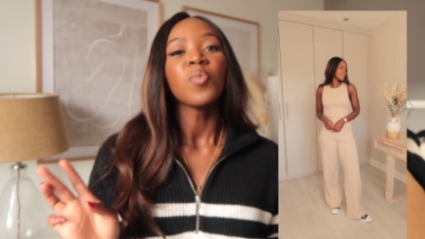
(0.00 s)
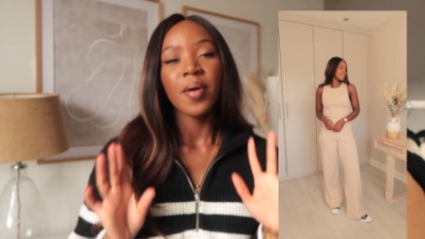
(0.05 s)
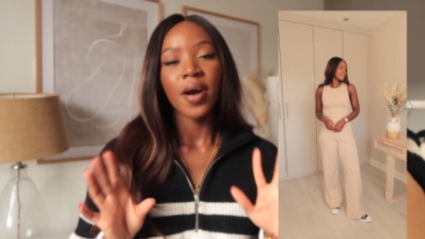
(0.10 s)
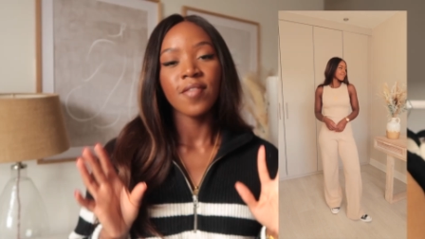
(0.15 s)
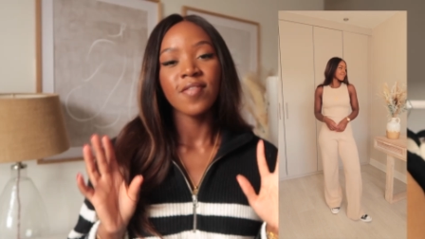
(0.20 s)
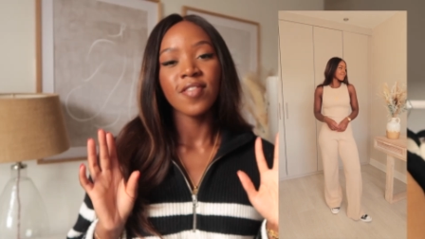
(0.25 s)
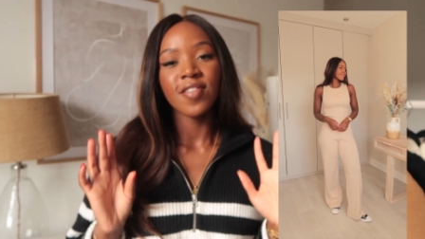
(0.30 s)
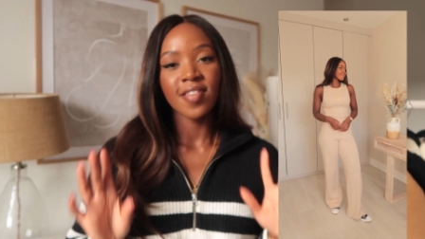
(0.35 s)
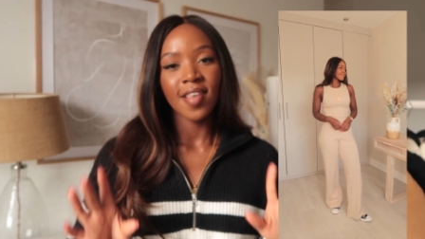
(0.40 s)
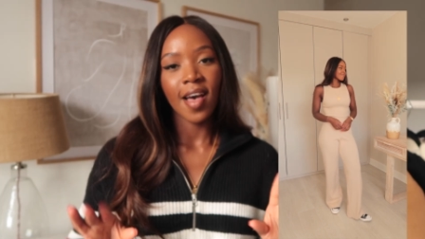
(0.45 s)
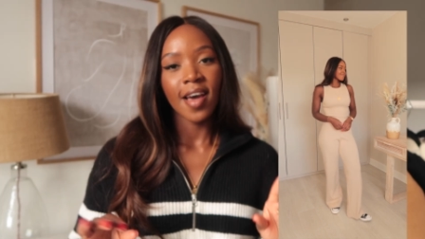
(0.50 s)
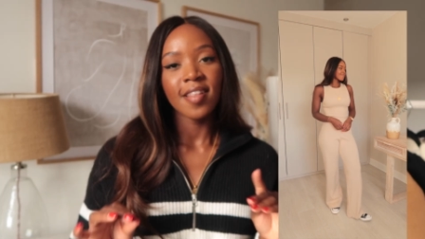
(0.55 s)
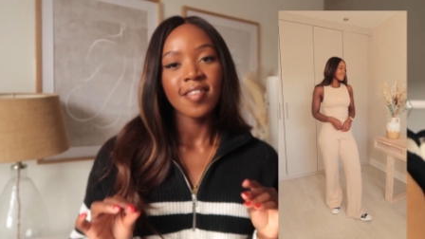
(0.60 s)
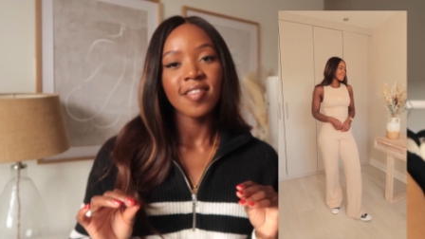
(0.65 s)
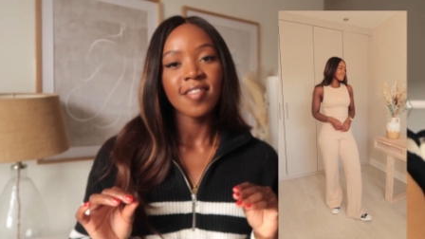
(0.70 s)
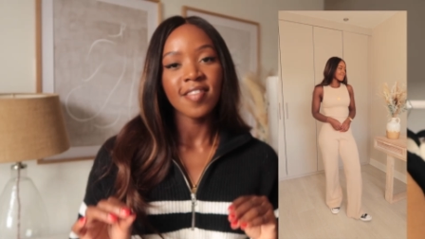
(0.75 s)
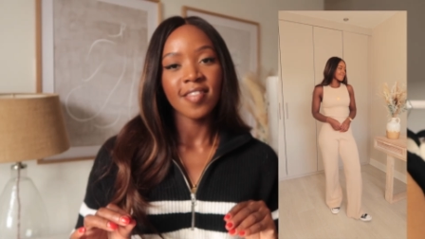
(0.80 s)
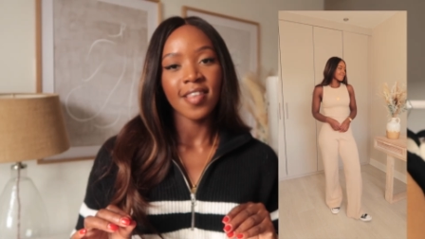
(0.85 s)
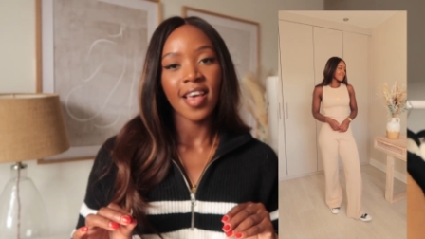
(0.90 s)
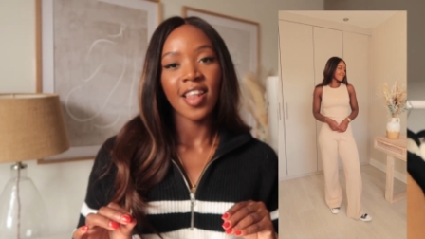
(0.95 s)
But I've decided
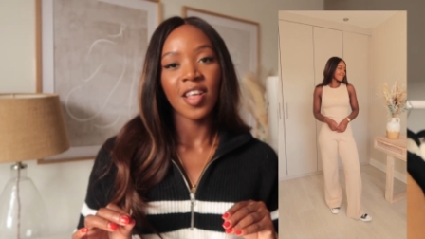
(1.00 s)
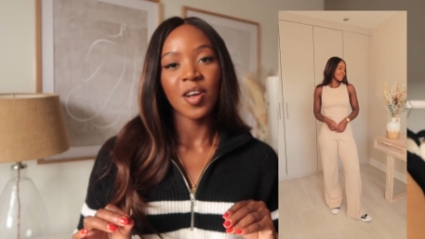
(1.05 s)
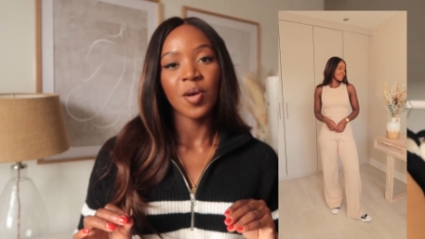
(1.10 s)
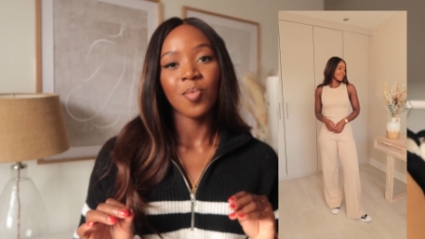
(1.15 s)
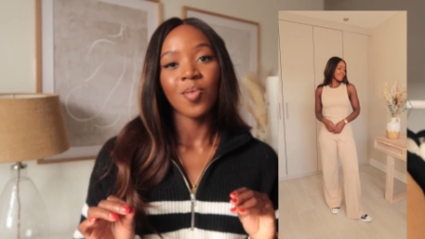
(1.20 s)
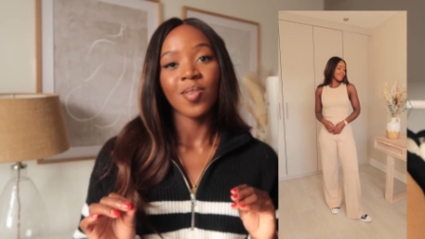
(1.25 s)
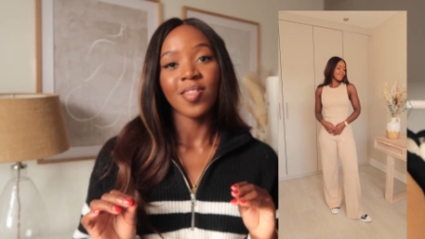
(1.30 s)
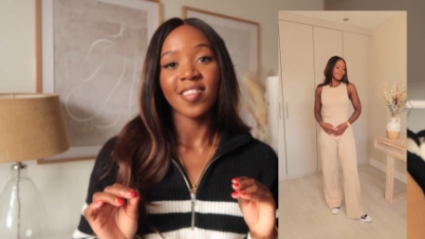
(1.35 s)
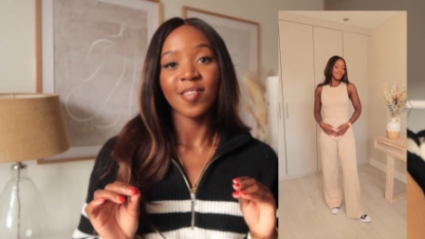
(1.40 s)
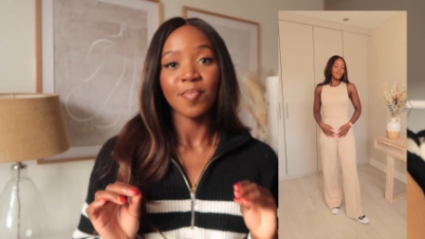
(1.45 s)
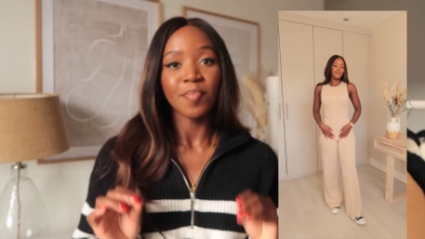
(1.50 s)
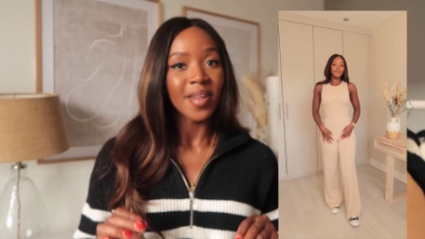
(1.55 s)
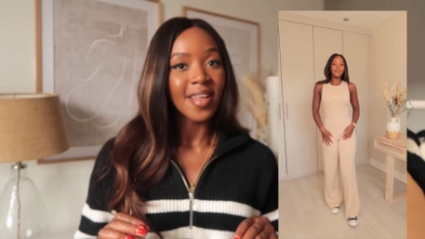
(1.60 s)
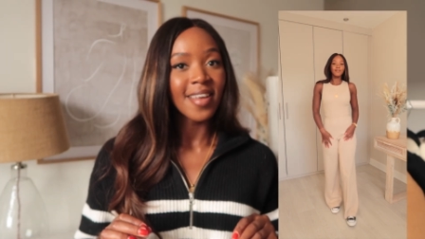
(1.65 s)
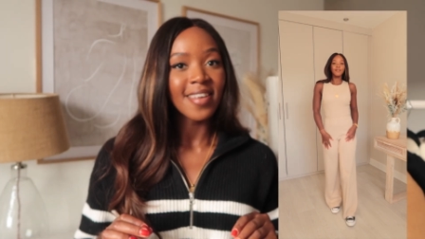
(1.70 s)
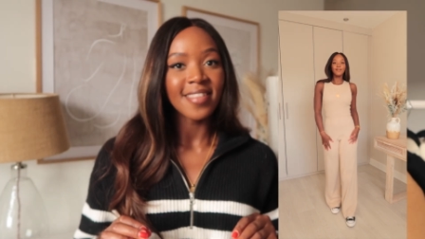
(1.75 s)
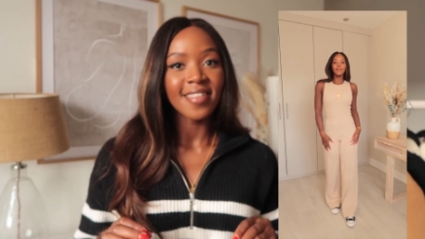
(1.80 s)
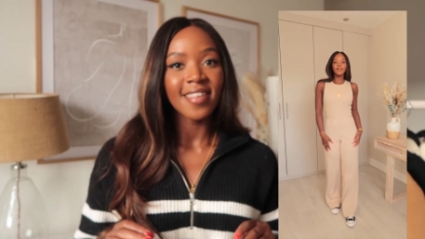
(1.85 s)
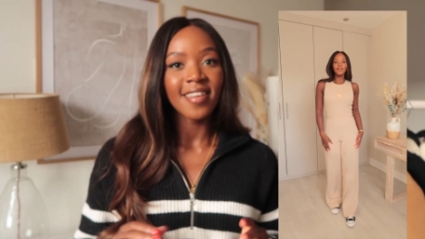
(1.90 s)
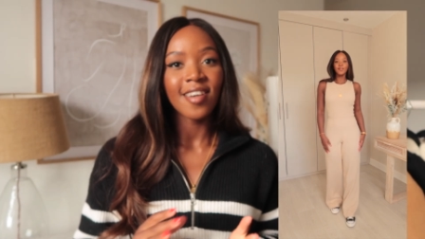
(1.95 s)
to style it up with this
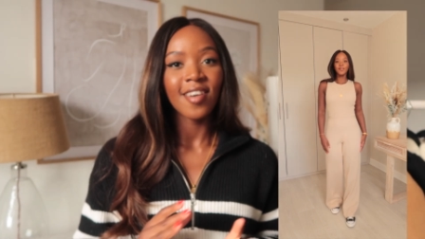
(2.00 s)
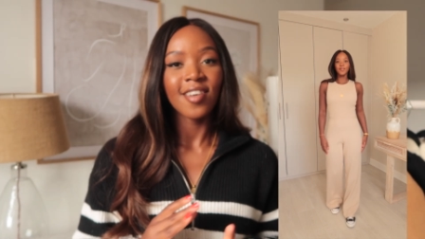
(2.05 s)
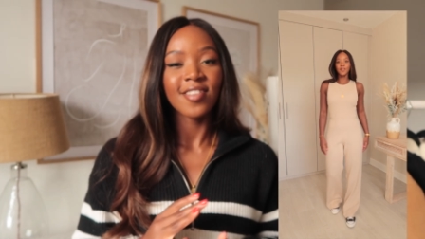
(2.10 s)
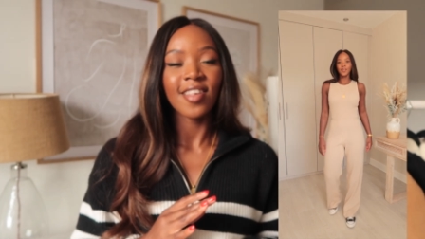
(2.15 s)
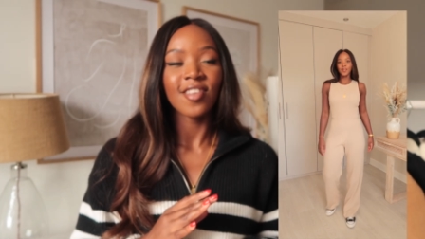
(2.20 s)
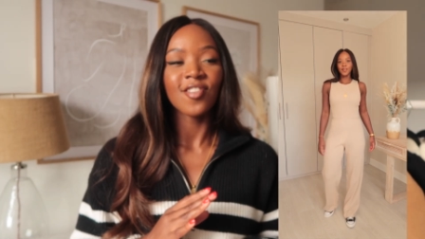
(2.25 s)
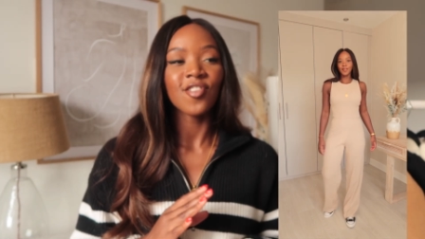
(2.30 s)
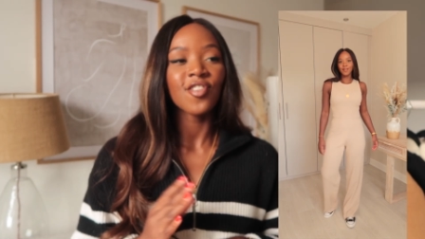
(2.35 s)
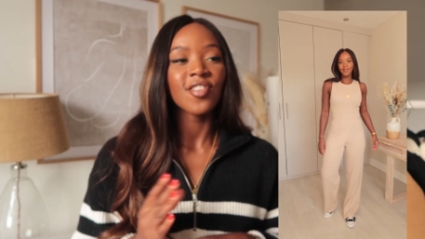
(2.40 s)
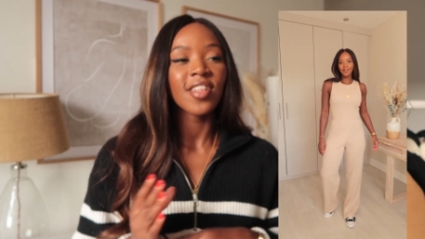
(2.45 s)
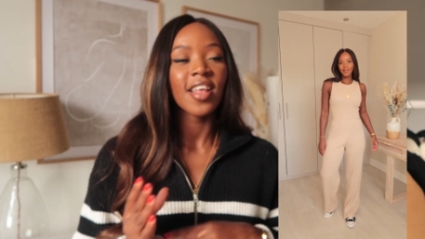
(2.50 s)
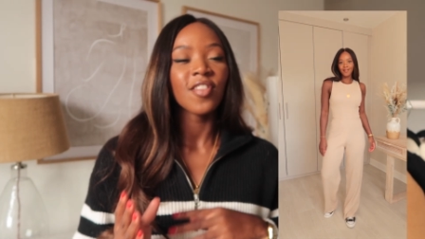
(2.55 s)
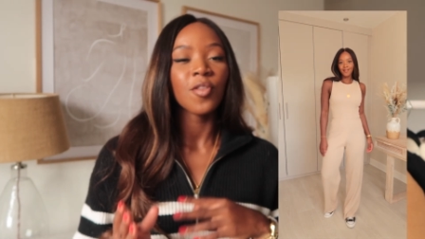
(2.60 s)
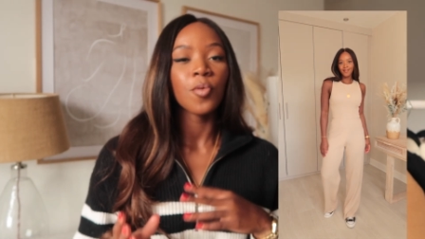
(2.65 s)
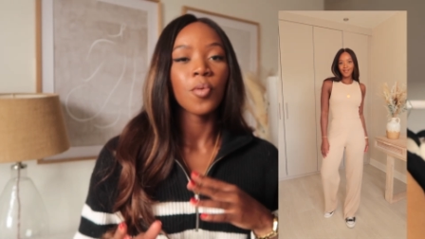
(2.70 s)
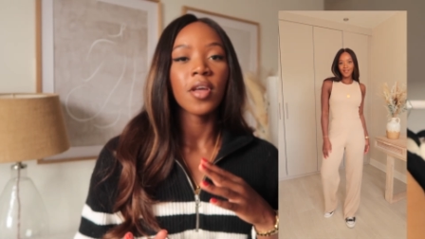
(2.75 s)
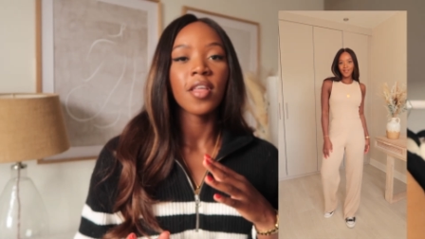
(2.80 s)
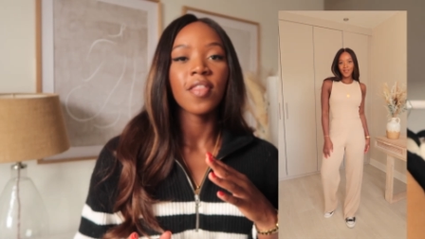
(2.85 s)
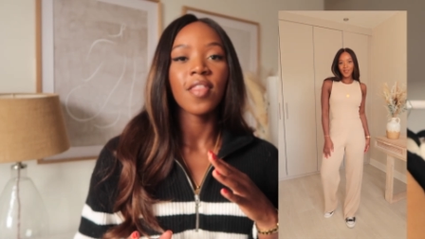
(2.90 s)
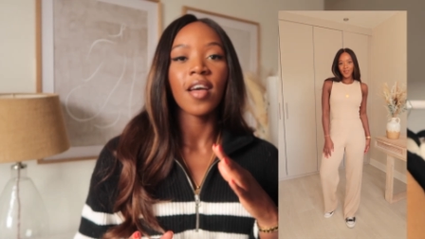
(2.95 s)
blazer because I just like the
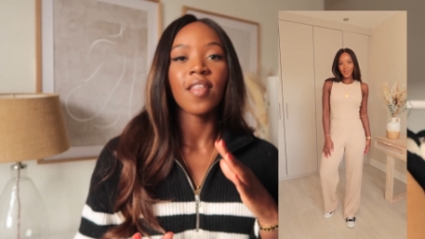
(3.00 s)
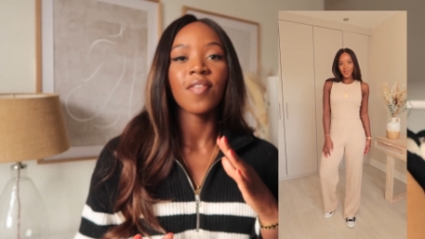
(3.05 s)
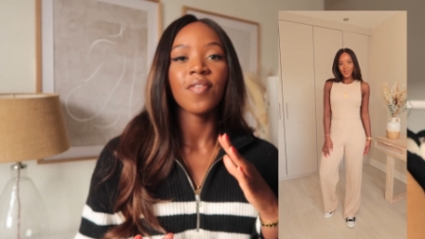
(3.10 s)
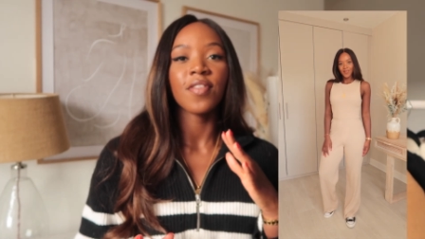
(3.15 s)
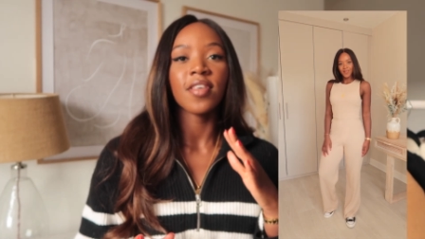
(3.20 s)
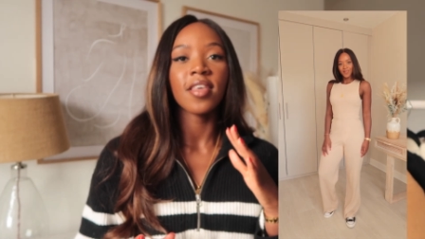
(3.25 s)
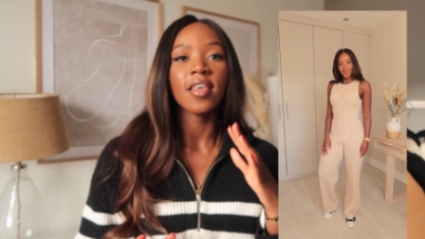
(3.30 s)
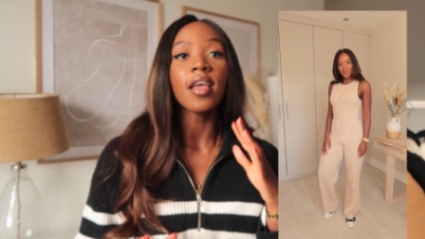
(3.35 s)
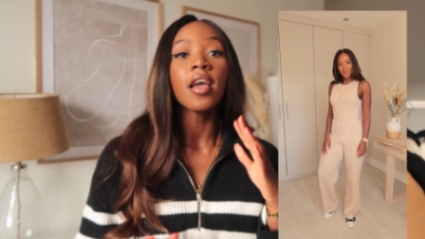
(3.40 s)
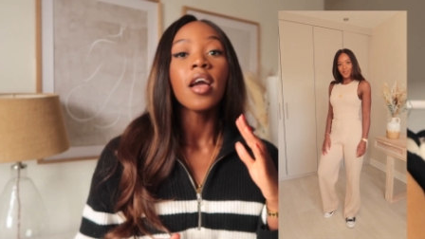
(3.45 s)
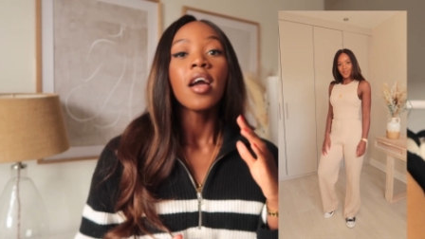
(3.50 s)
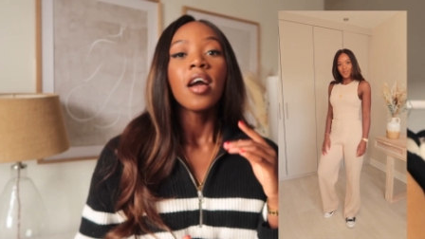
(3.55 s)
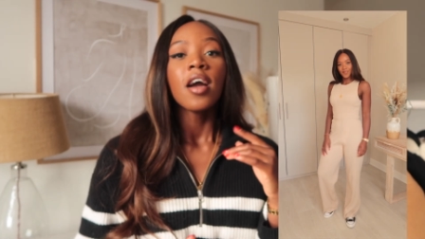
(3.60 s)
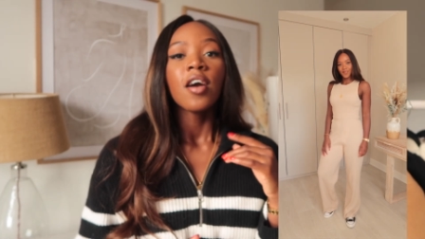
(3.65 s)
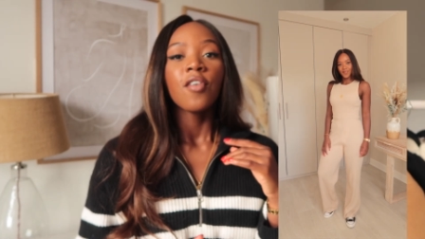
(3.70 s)
way that the